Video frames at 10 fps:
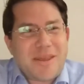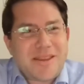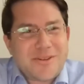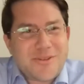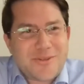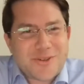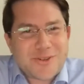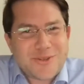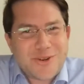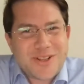First of all,
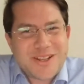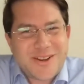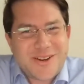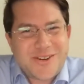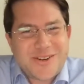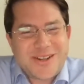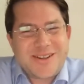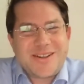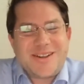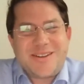hello, and
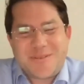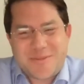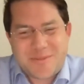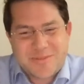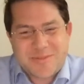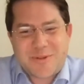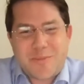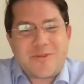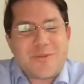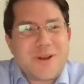from
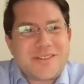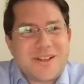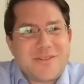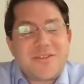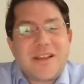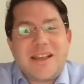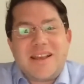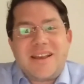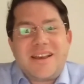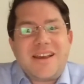myself,
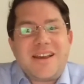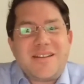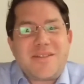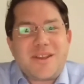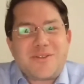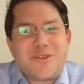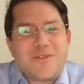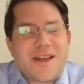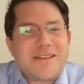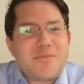and thanks for
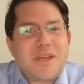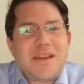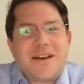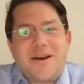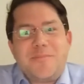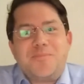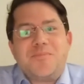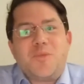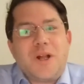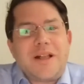inviting me.
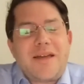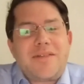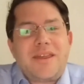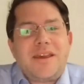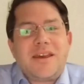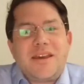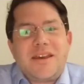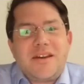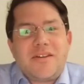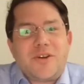Well, I think,
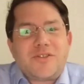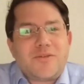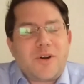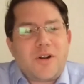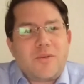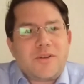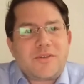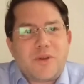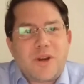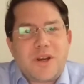first of all, what's
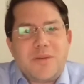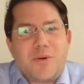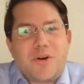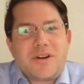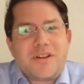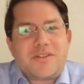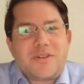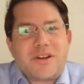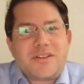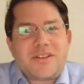really important is to
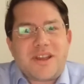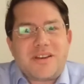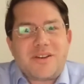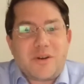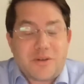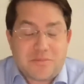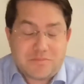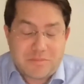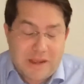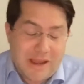understand, or
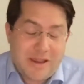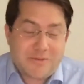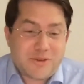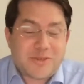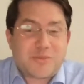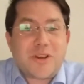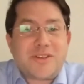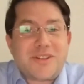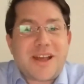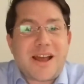I have to express it,
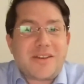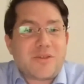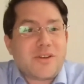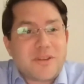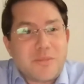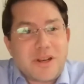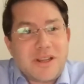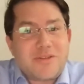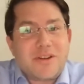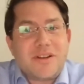I trust and believe
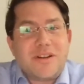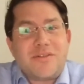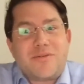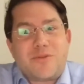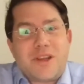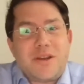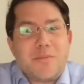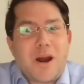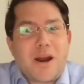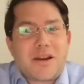in the free
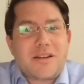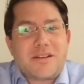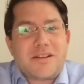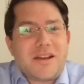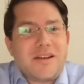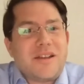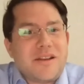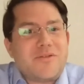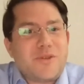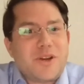market and
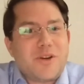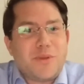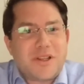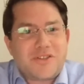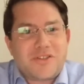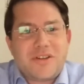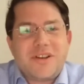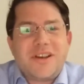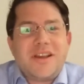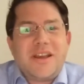free competition.
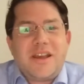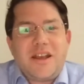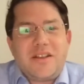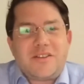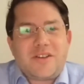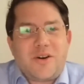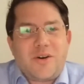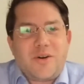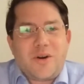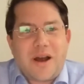And
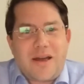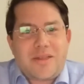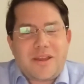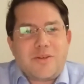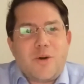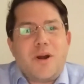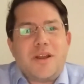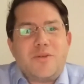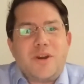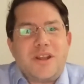so I think nobody
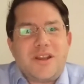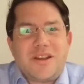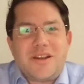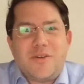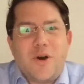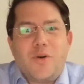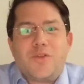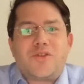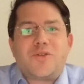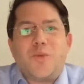really
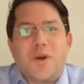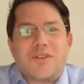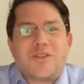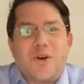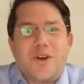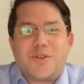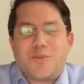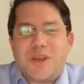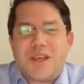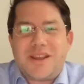knows what's going to
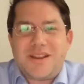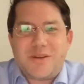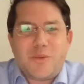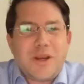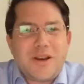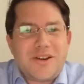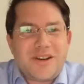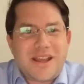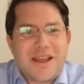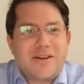be the winner in the
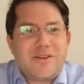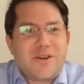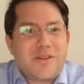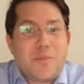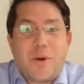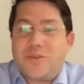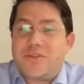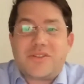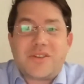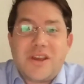end, or the
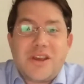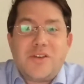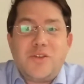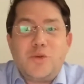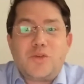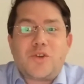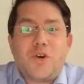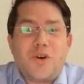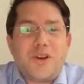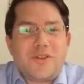most used
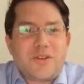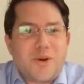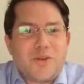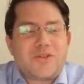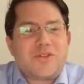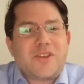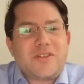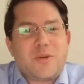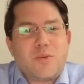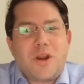coins, or the most successful
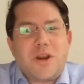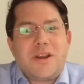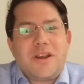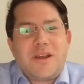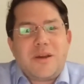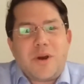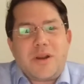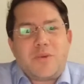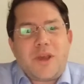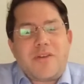one. But
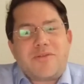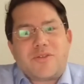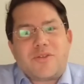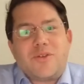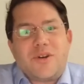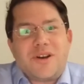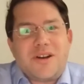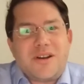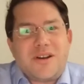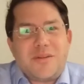we have to
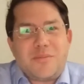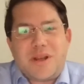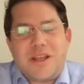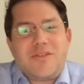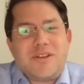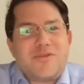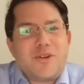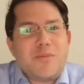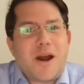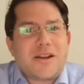believe in the free
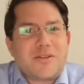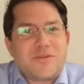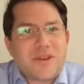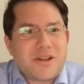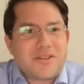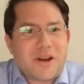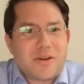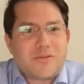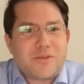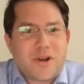market to figure this out
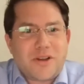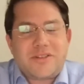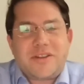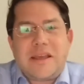for us.